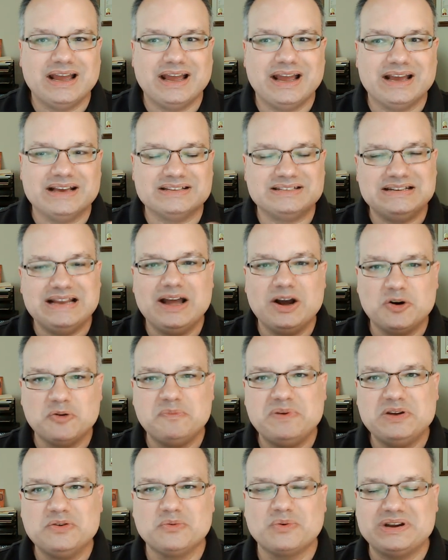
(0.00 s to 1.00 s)
has now
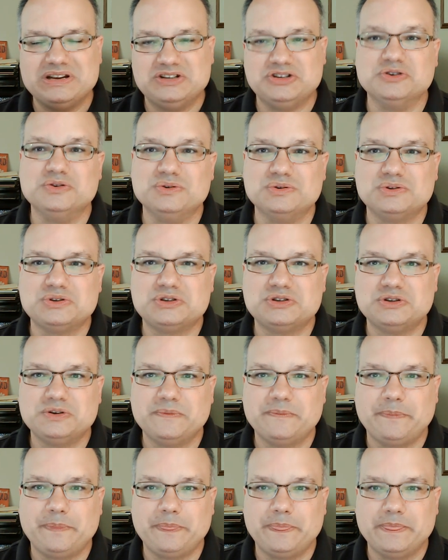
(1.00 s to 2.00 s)
been reduced
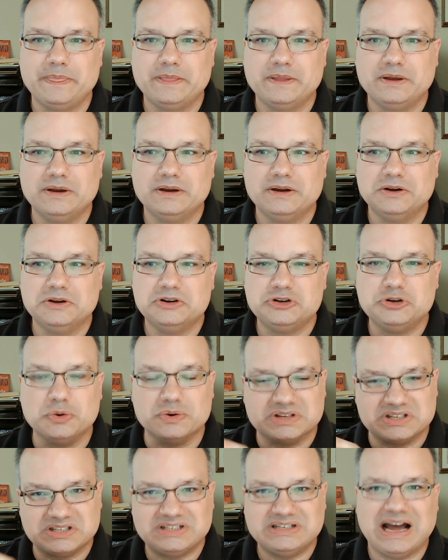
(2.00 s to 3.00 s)
to
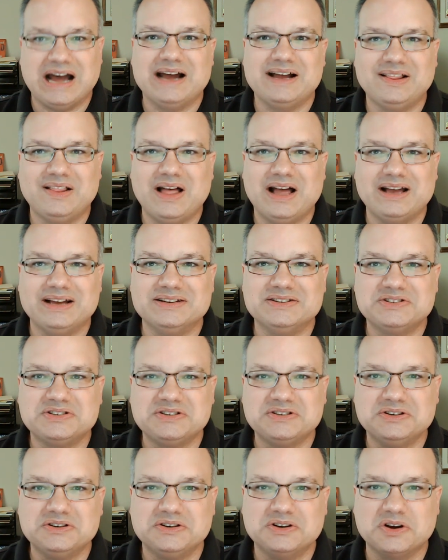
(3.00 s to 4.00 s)
a
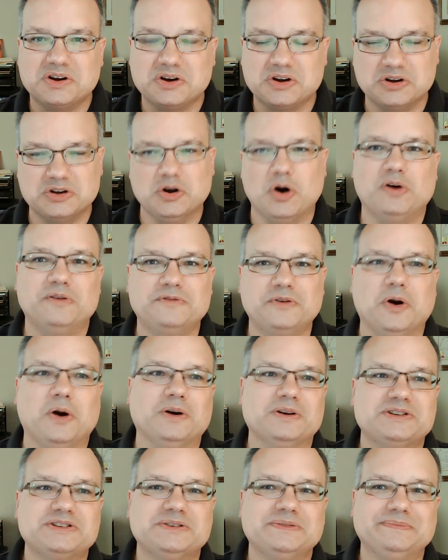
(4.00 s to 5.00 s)
stylized golf
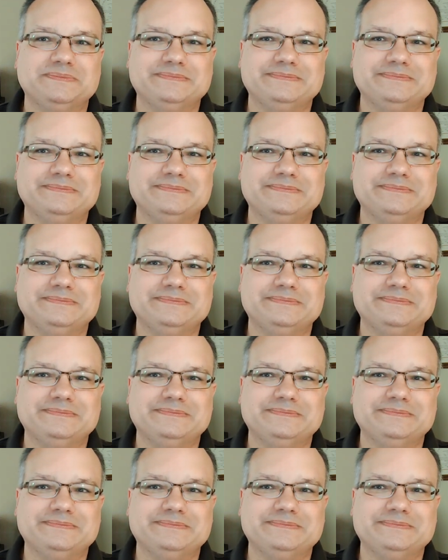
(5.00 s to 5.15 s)
cart.